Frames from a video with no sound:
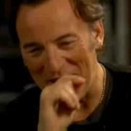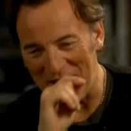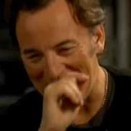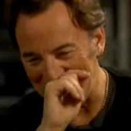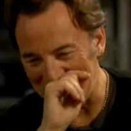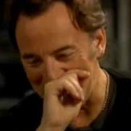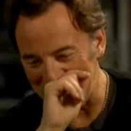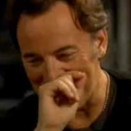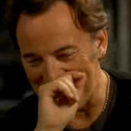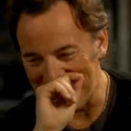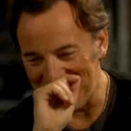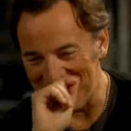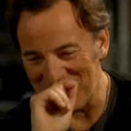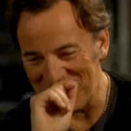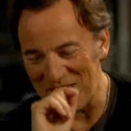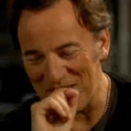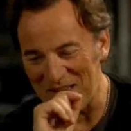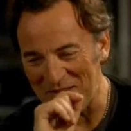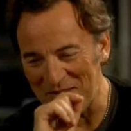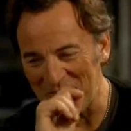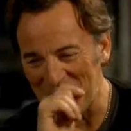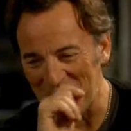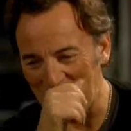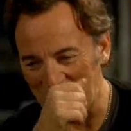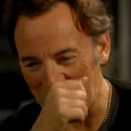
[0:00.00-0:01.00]
Mike
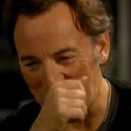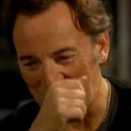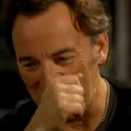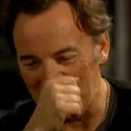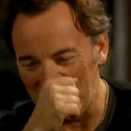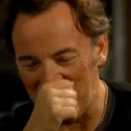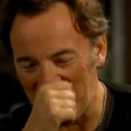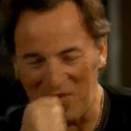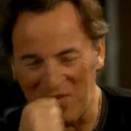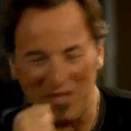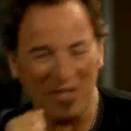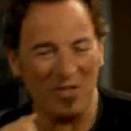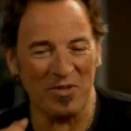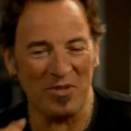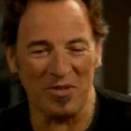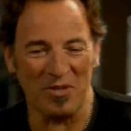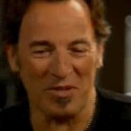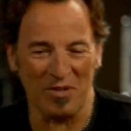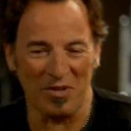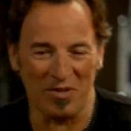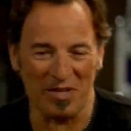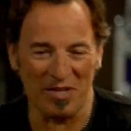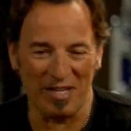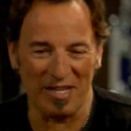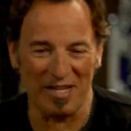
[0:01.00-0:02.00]
was pretty
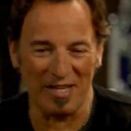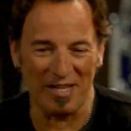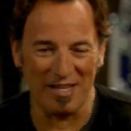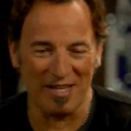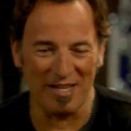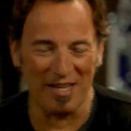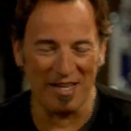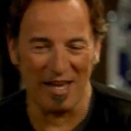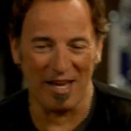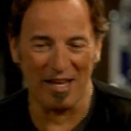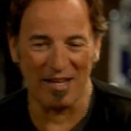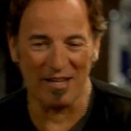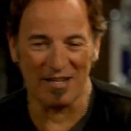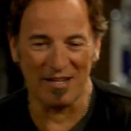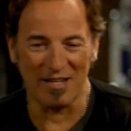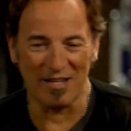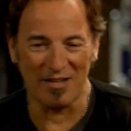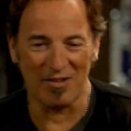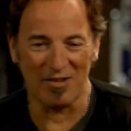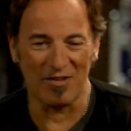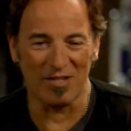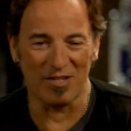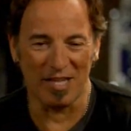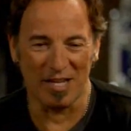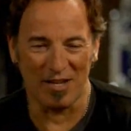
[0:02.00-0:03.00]
visionary.
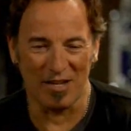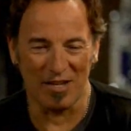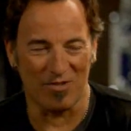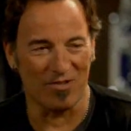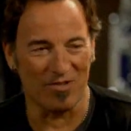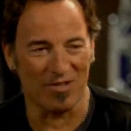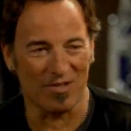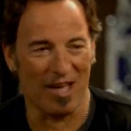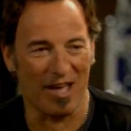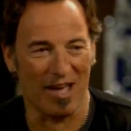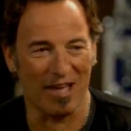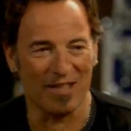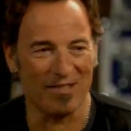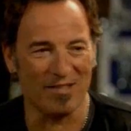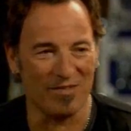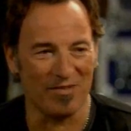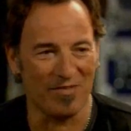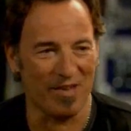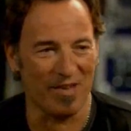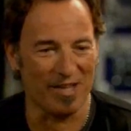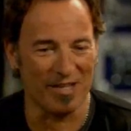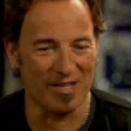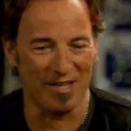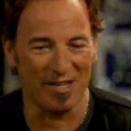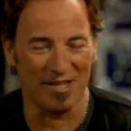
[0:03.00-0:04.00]
He always had all kinds
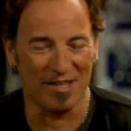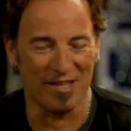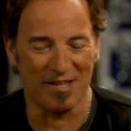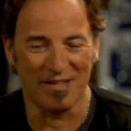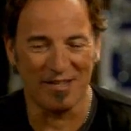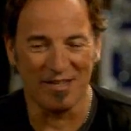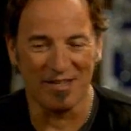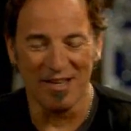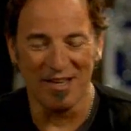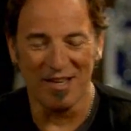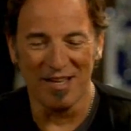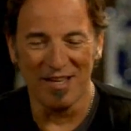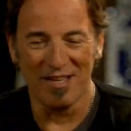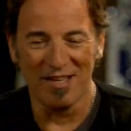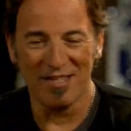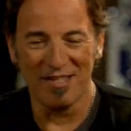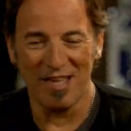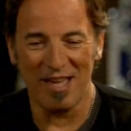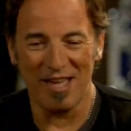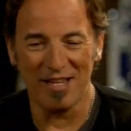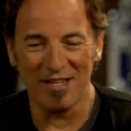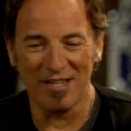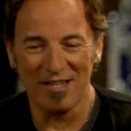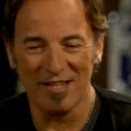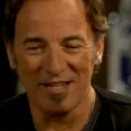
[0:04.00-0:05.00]
of ideas
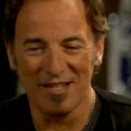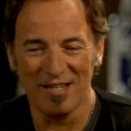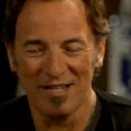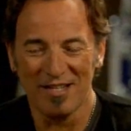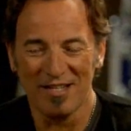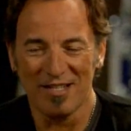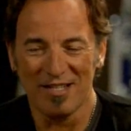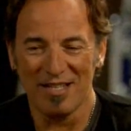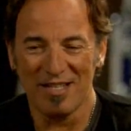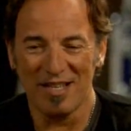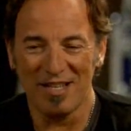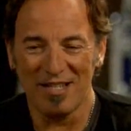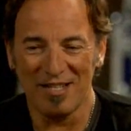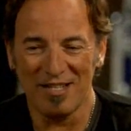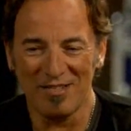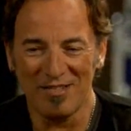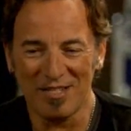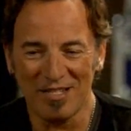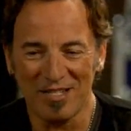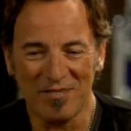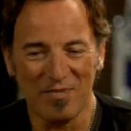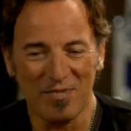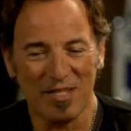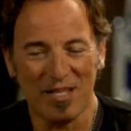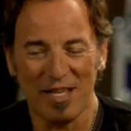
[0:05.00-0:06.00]
that you
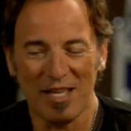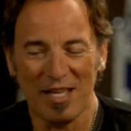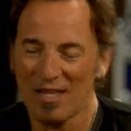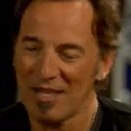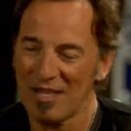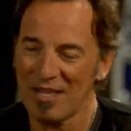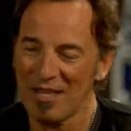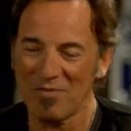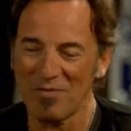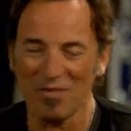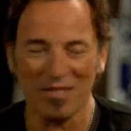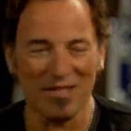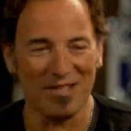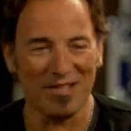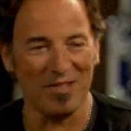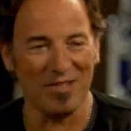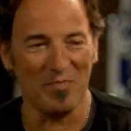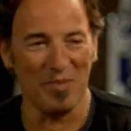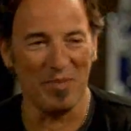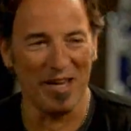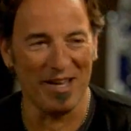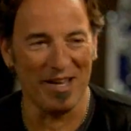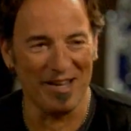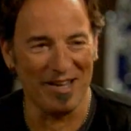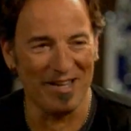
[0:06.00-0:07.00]
look at him and say, that wasn't such
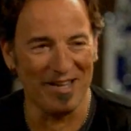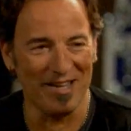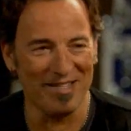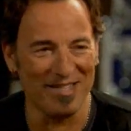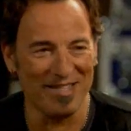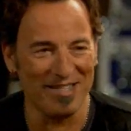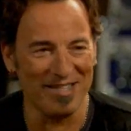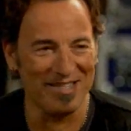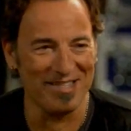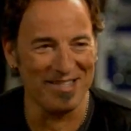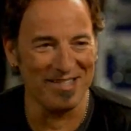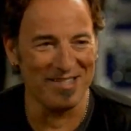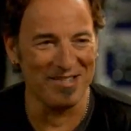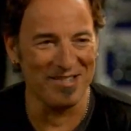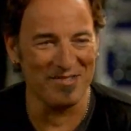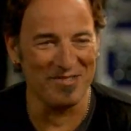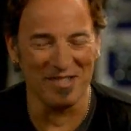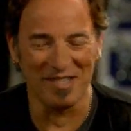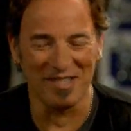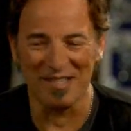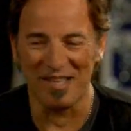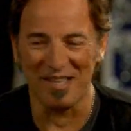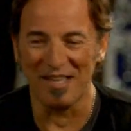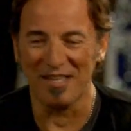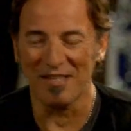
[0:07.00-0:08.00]
a bad idea, you know.
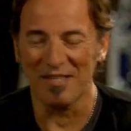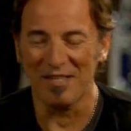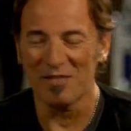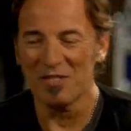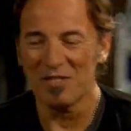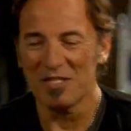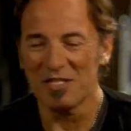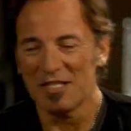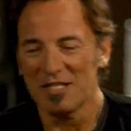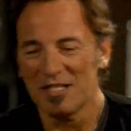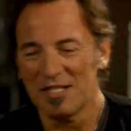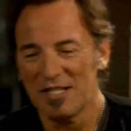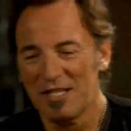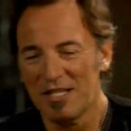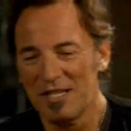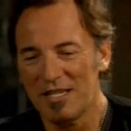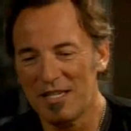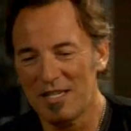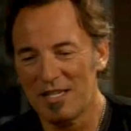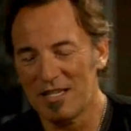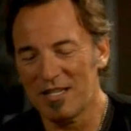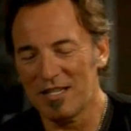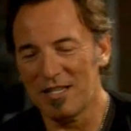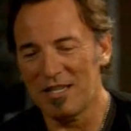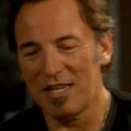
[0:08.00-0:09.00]
It's like
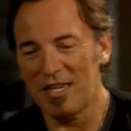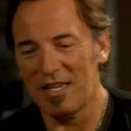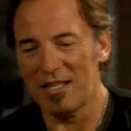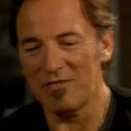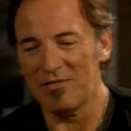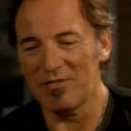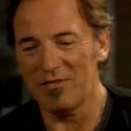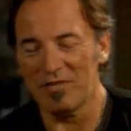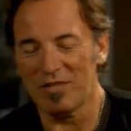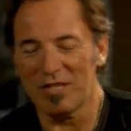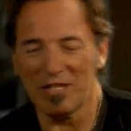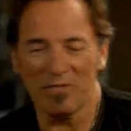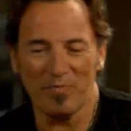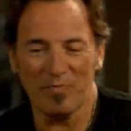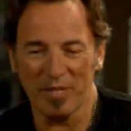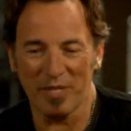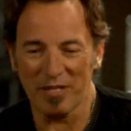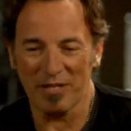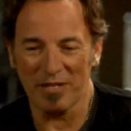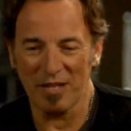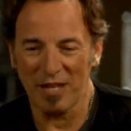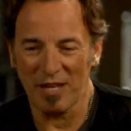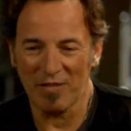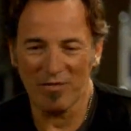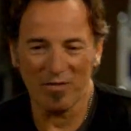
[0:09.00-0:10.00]
it was this
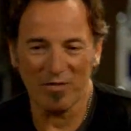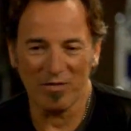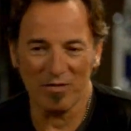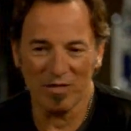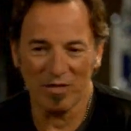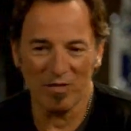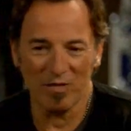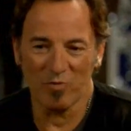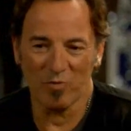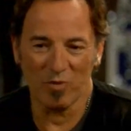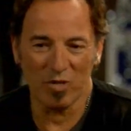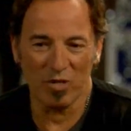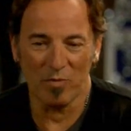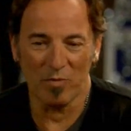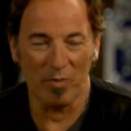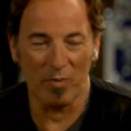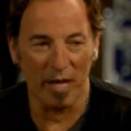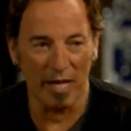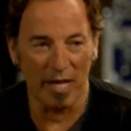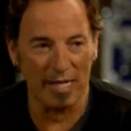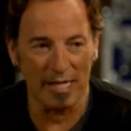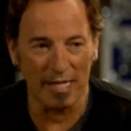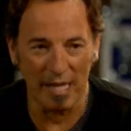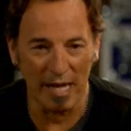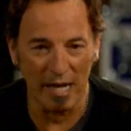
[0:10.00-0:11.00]
big, hey, we're going to
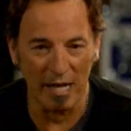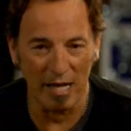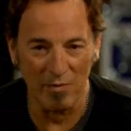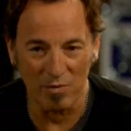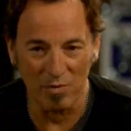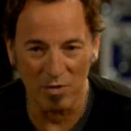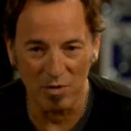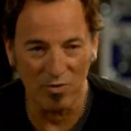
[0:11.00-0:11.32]
play in a tent.